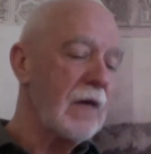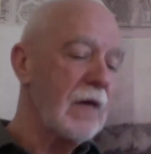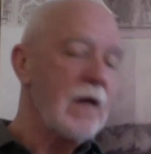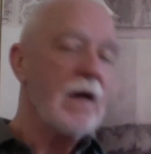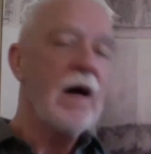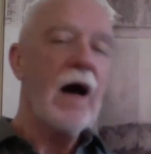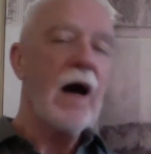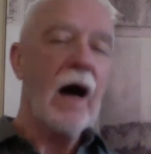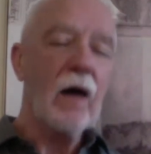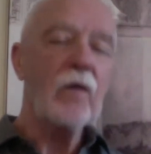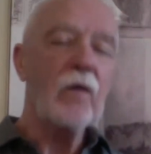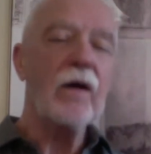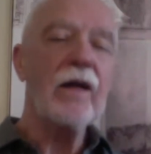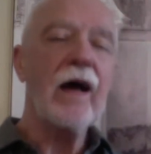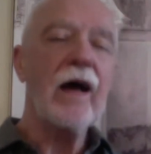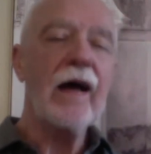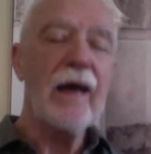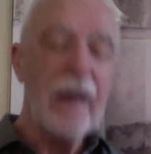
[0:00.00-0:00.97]
How can
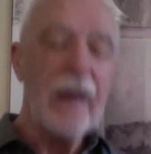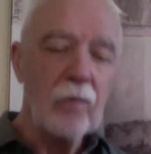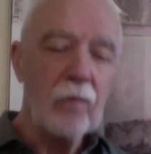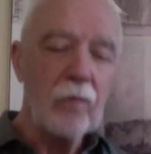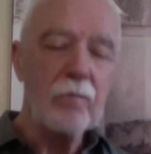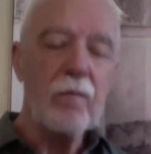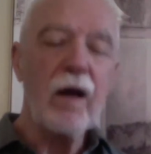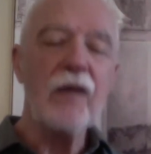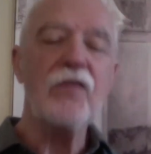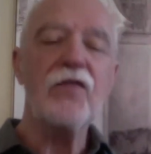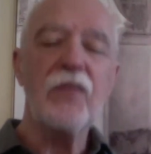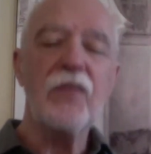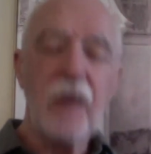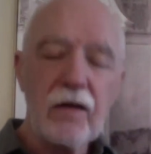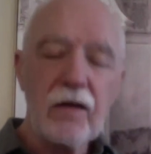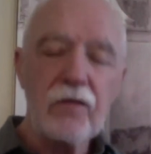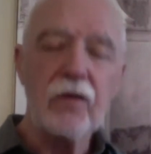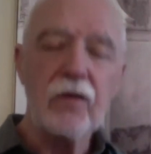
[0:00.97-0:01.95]
I help my
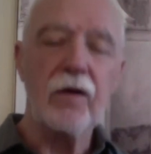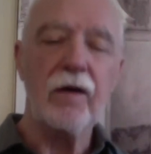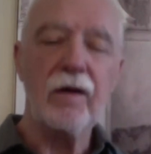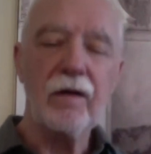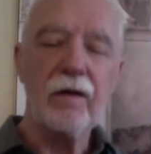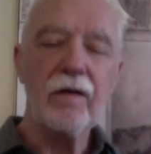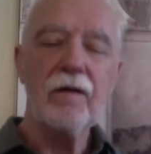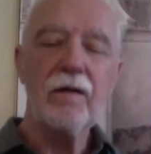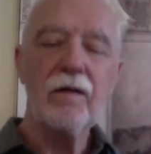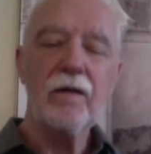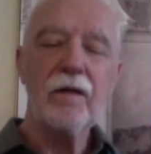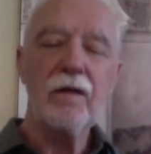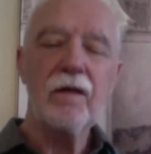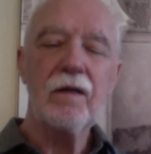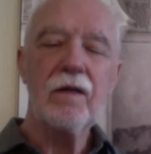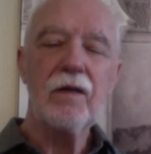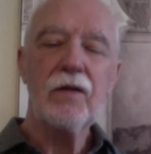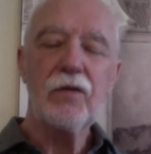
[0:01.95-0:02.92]
center
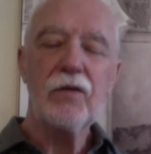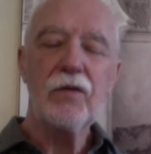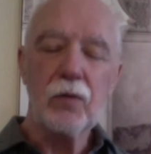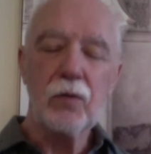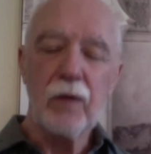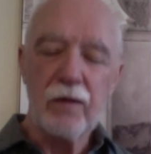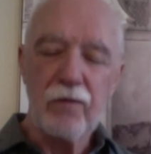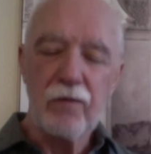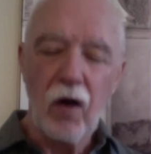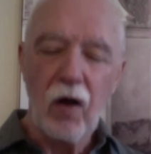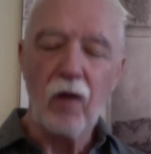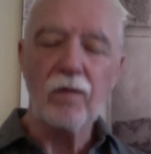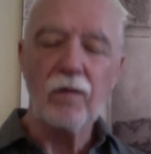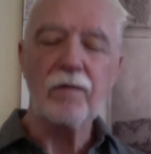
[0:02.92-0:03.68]
to evolve?